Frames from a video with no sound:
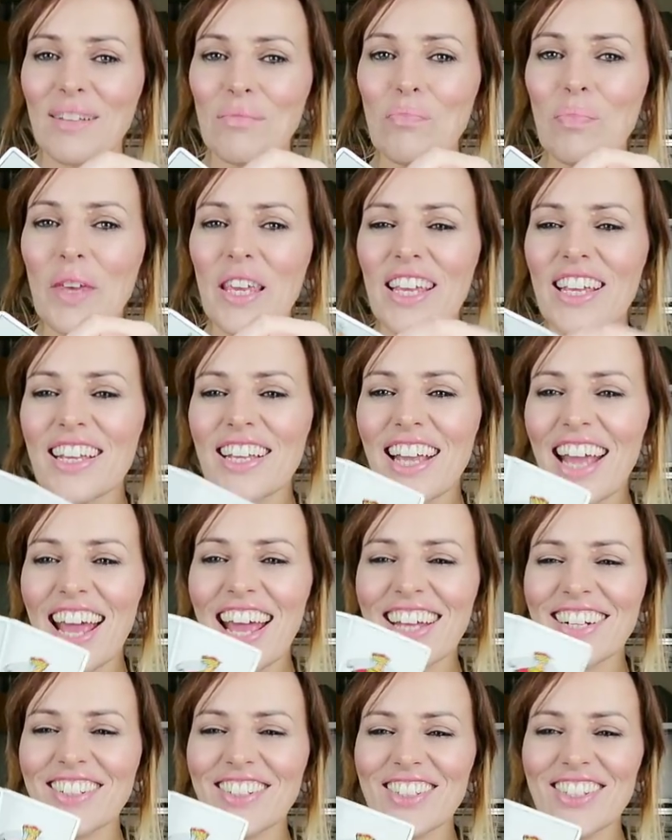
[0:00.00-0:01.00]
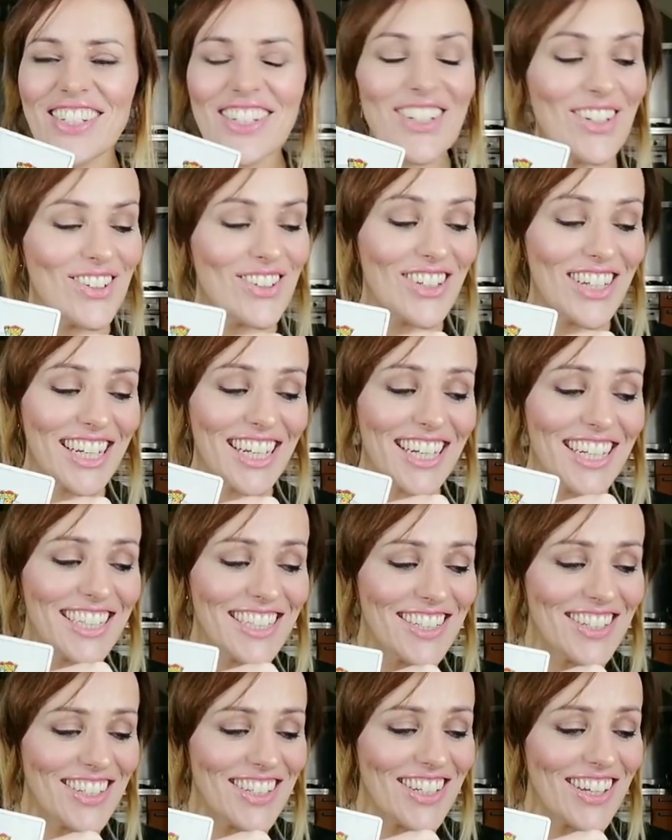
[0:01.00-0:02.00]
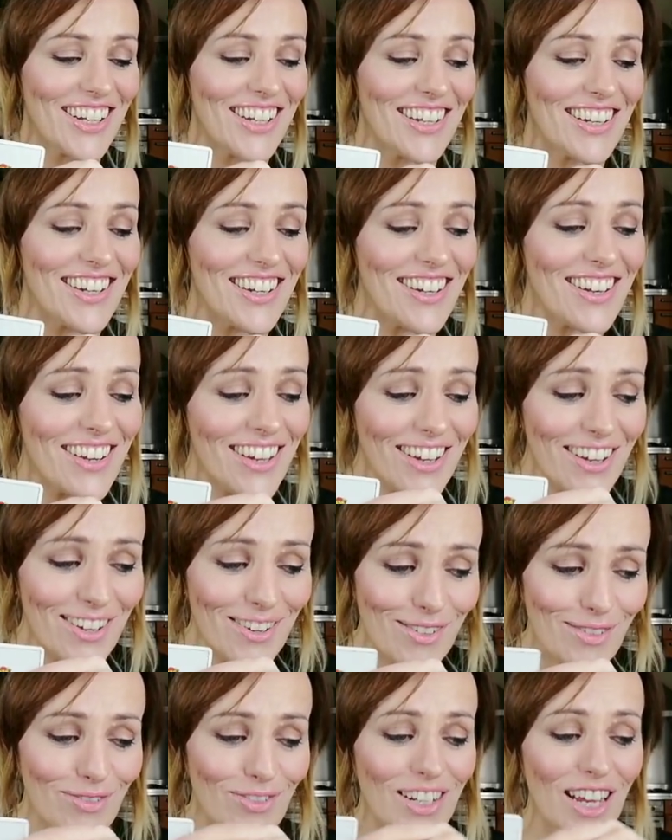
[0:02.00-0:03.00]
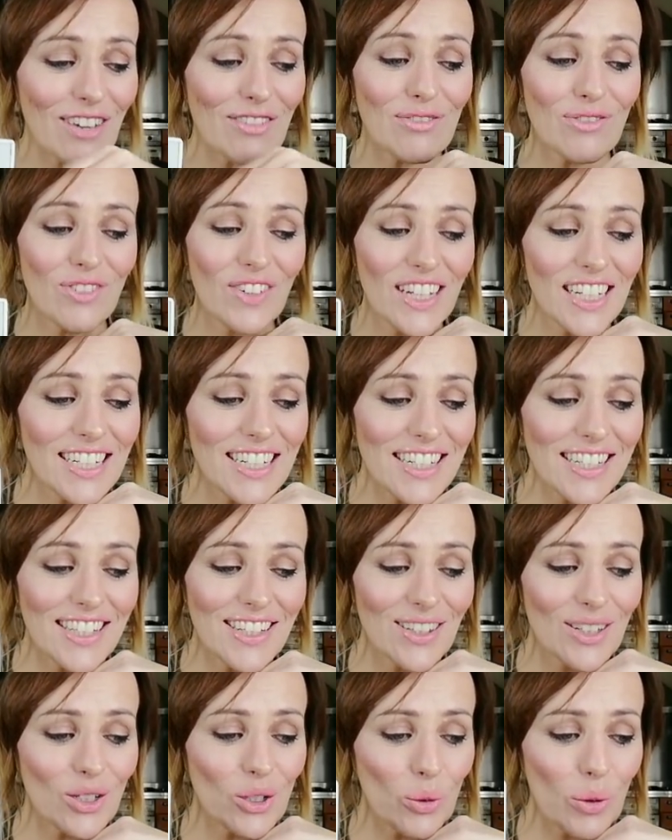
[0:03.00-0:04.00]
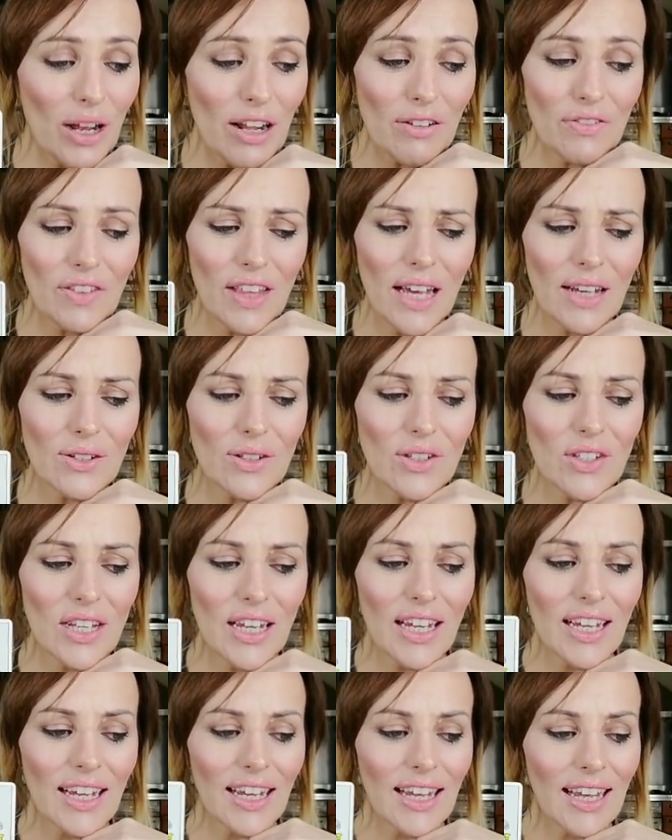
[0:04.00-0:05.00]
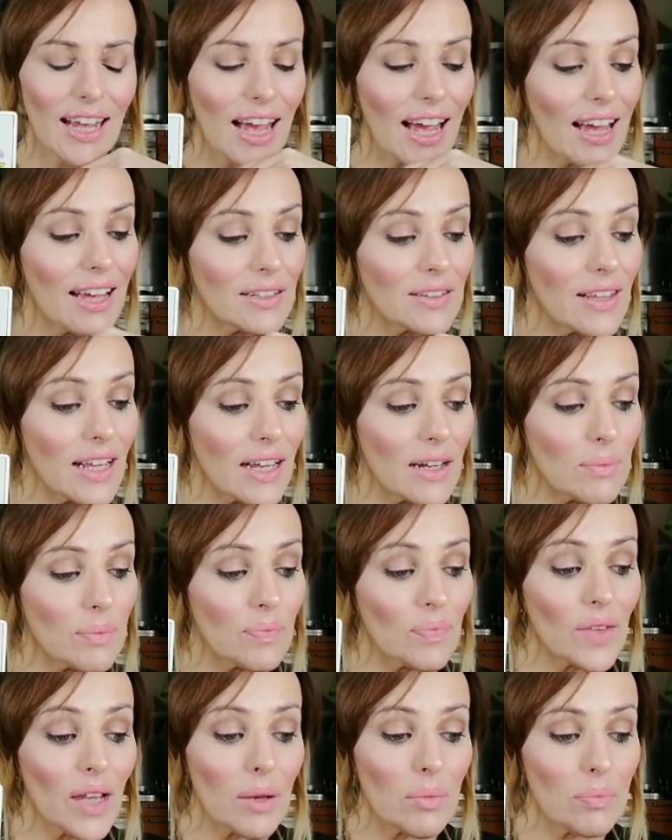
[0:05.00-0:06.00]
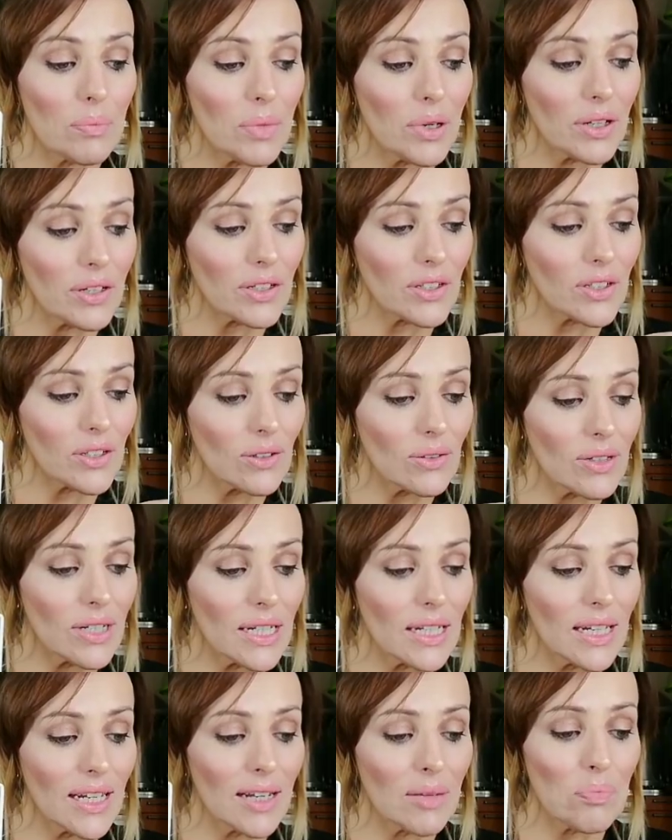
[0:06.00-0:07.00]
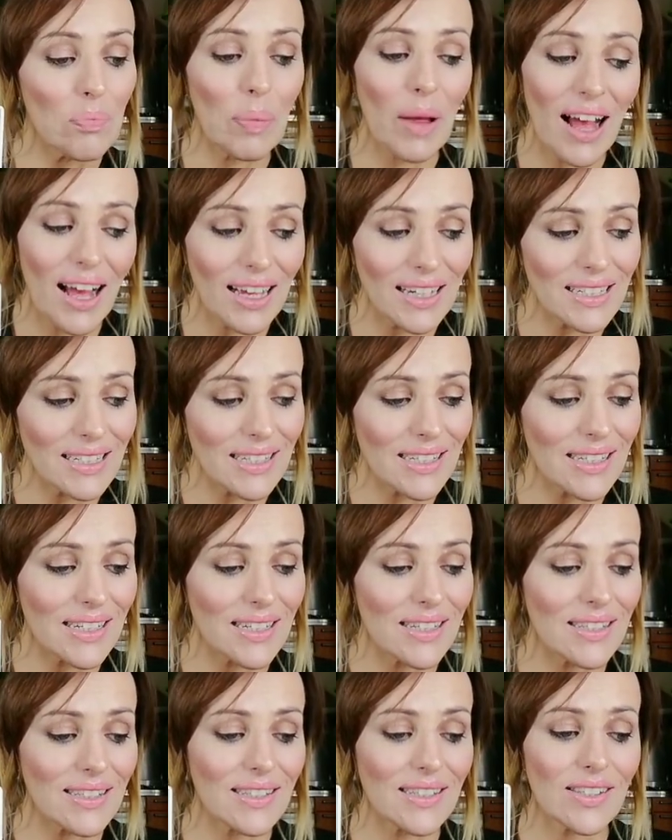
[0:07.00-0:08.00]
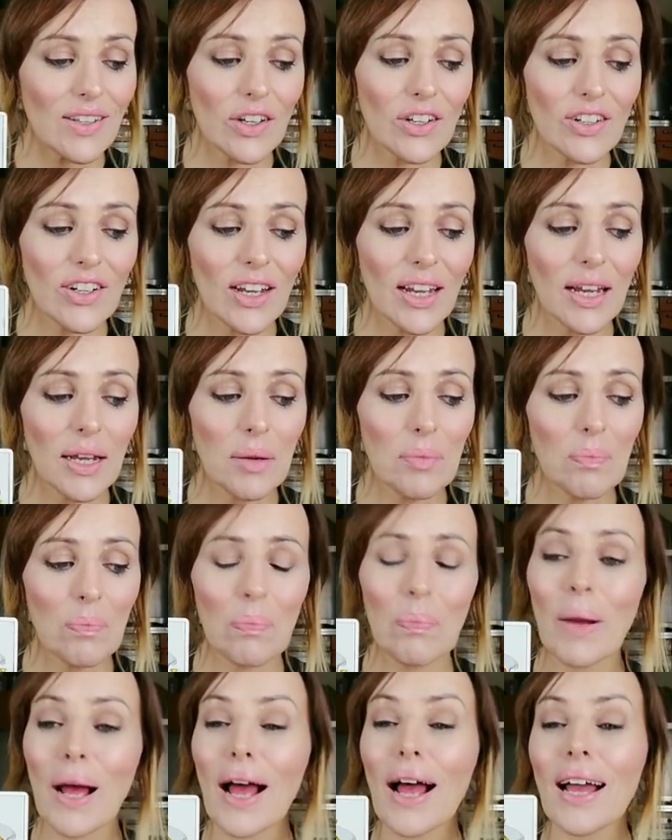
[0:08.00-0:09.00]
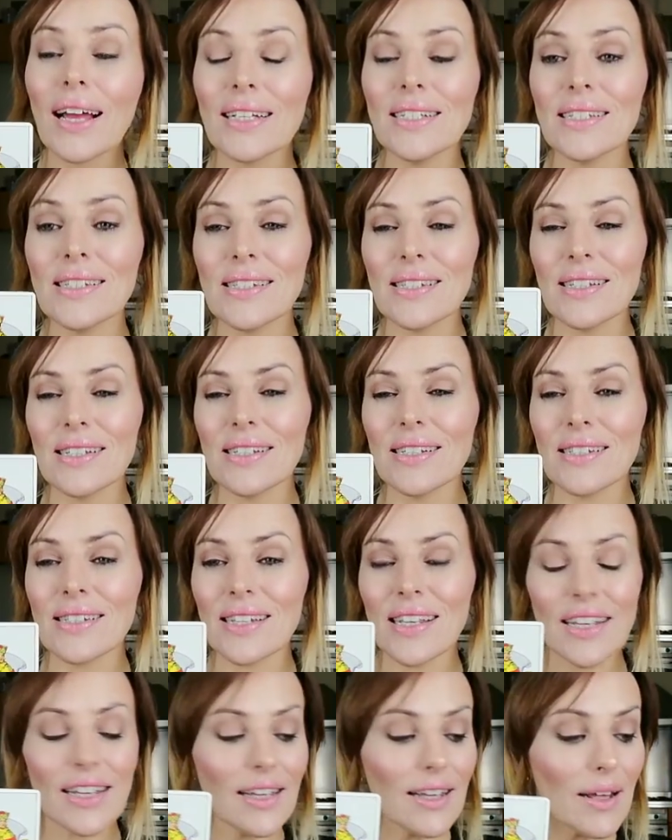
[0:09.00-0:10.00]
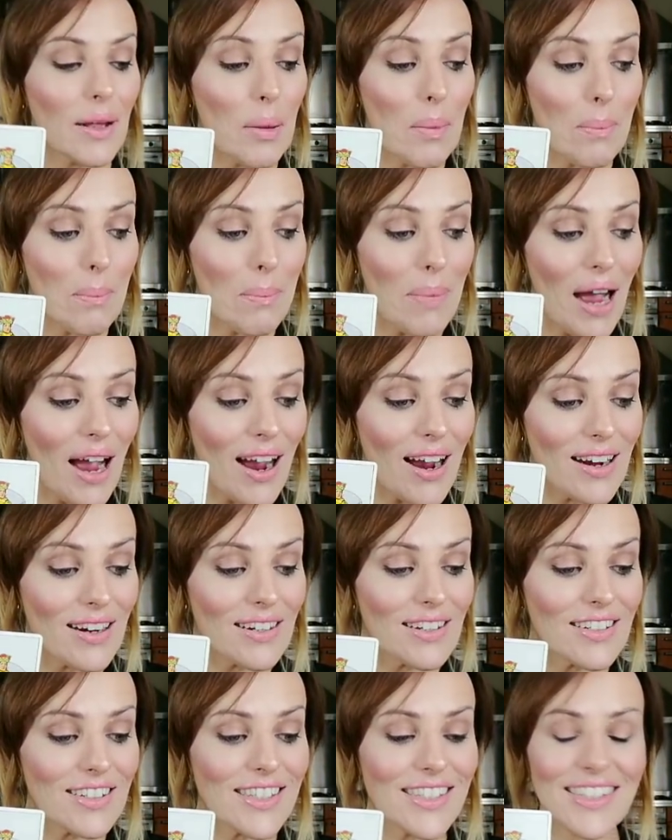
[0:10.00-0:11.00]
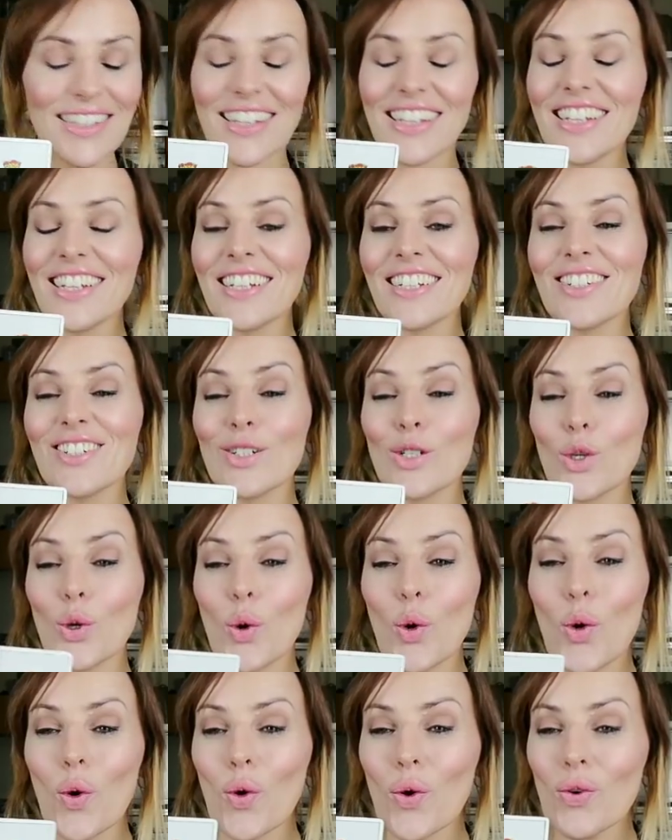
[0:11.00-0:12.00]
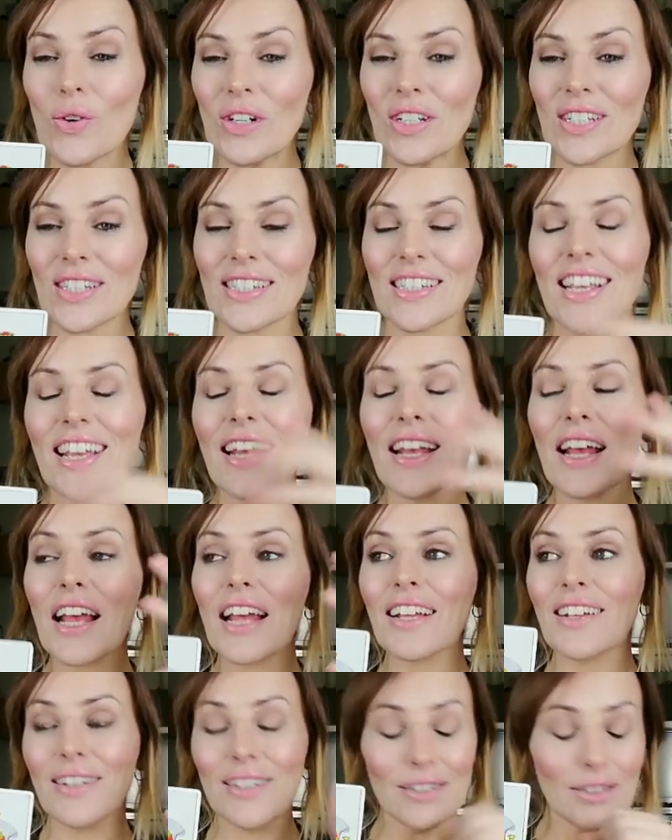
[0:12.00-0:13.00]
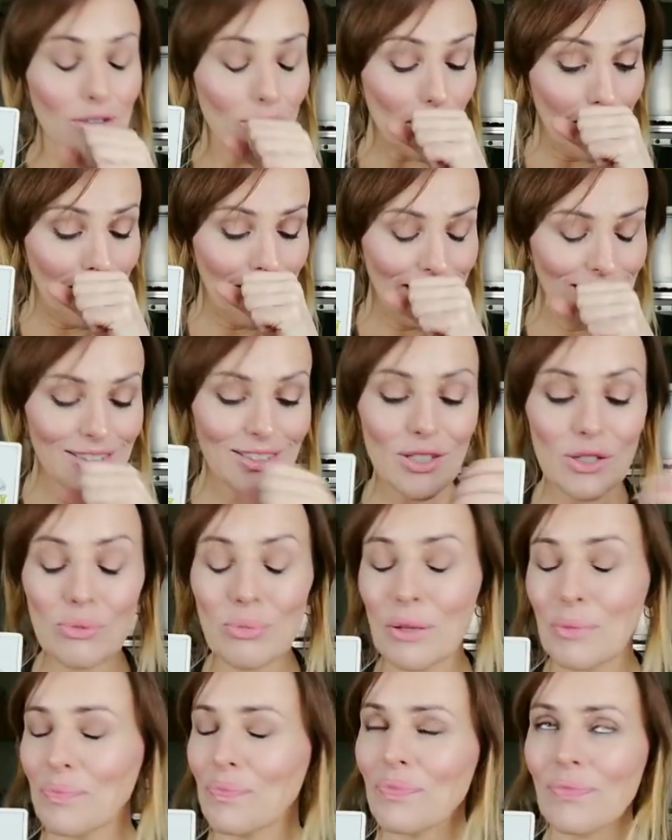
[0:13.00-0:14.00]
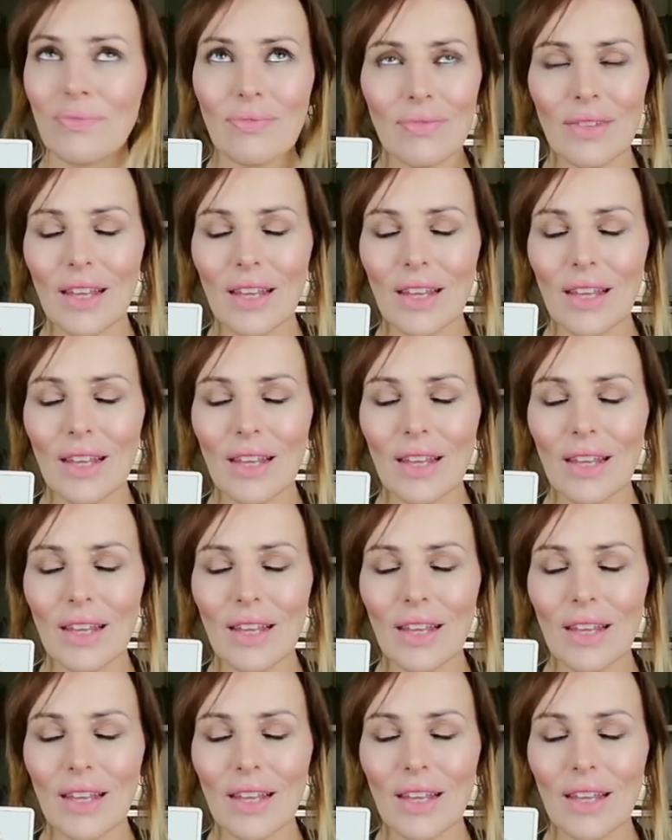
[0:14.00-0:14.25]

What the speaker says: Big energy going into love. Now Venus in the 12th house, and then Mercury in Pisces, Sun in Pisces, Mars in Taurus. Excuse me.